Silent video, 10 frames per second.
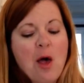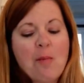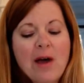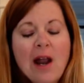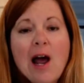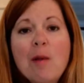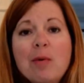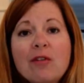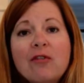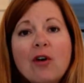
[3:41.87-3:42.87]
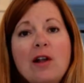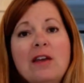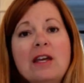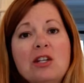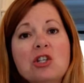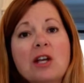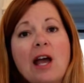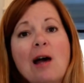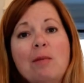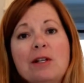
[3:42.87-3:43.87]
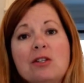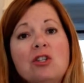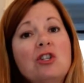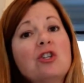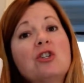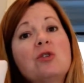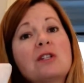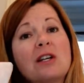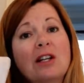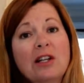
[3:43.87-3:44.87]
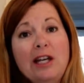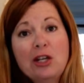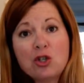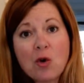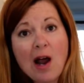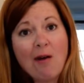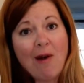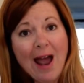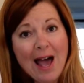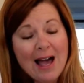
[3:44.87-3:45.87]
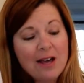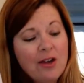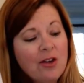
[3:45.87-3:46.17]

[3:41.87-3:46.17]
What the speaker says: But I prefer on the kitchen cabinets to just use a clean, dry rag